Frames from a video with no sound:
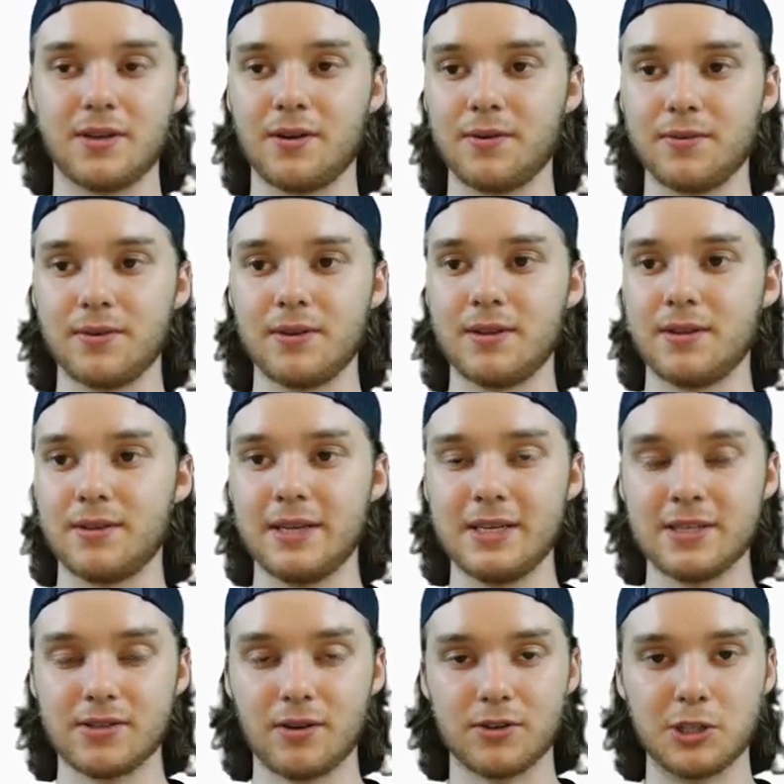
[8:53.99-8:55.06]
You know,
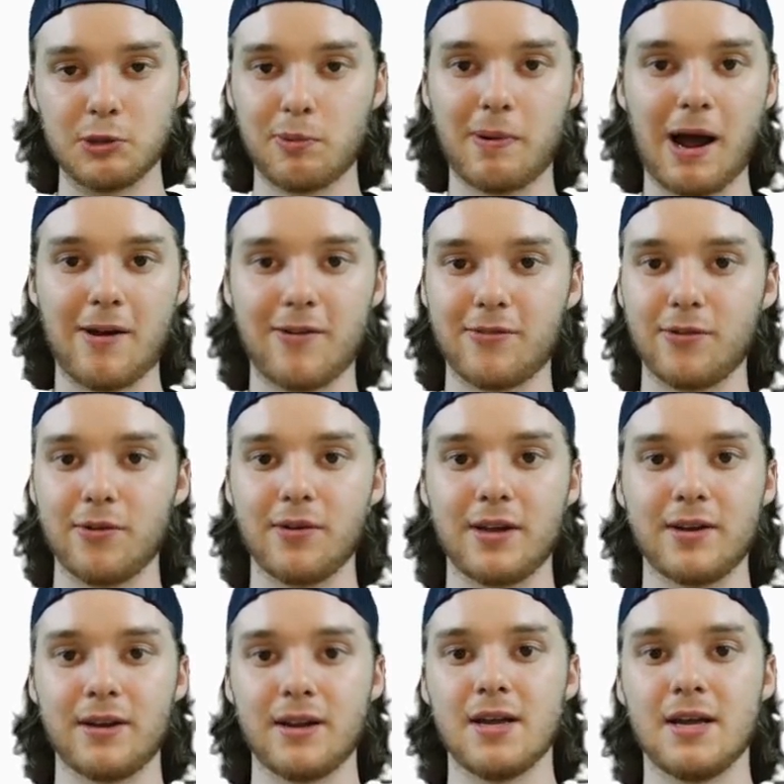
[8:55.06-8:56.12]
these are super powerful
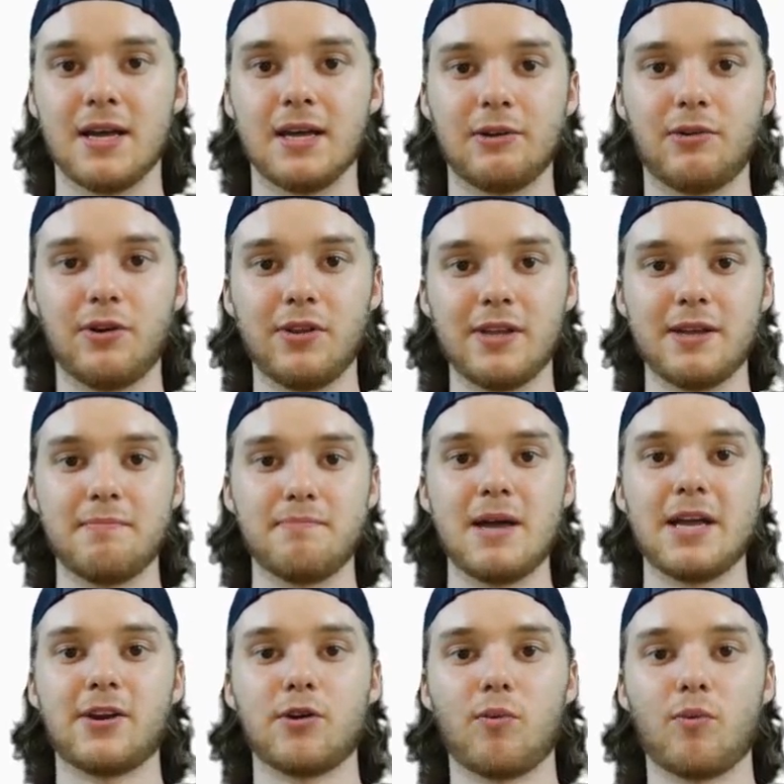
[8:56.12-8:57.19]
and they really
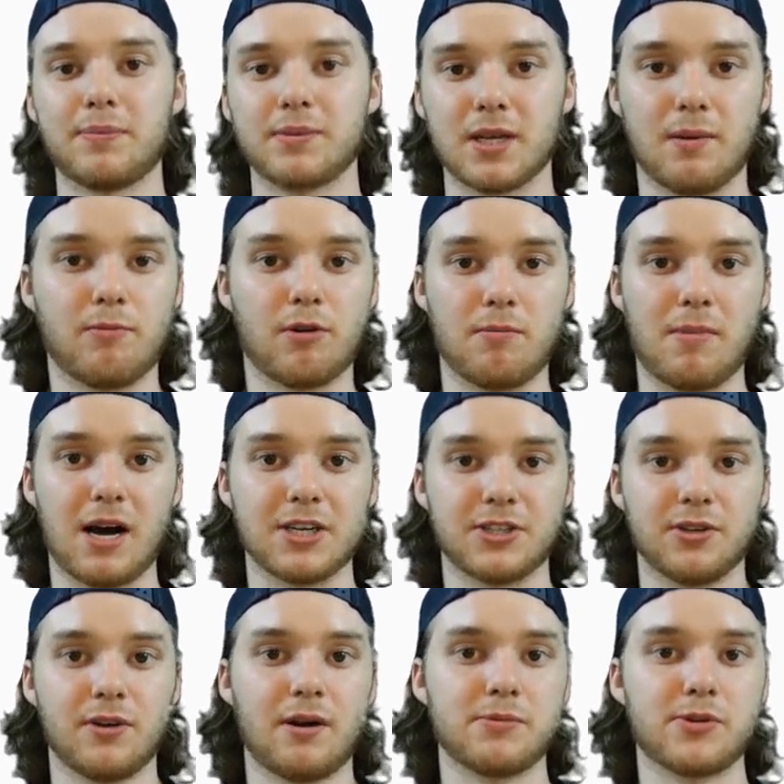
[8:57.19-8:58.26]
make your website more
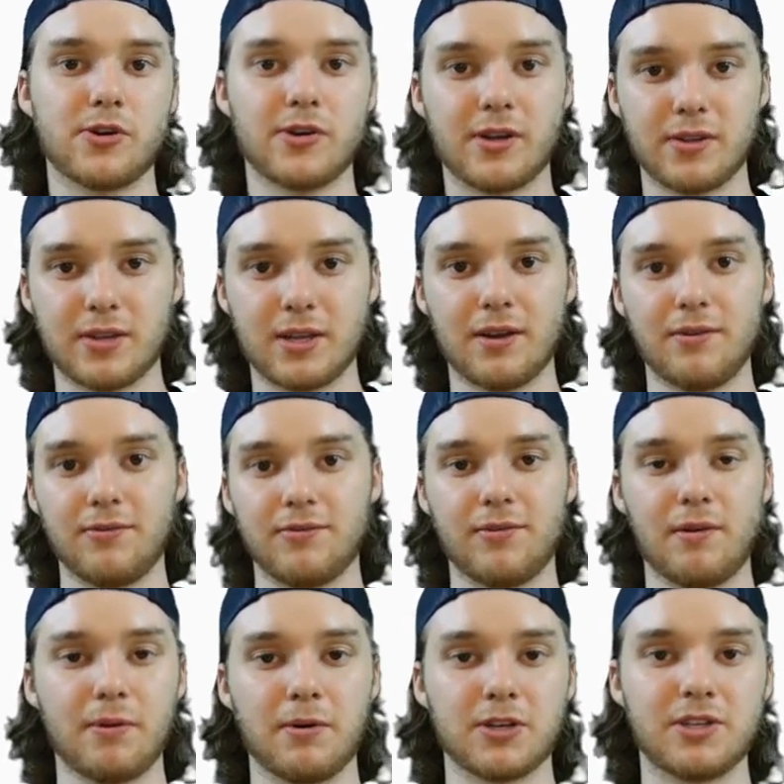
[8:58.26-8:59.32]
modular. And I'm sure you can think
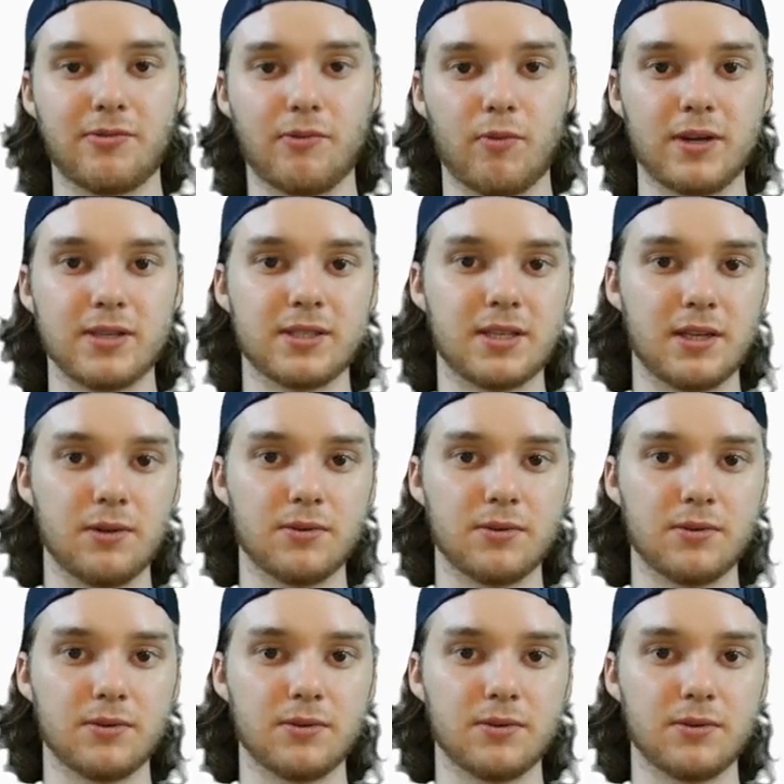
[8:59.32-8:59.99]
of a bunch of different ways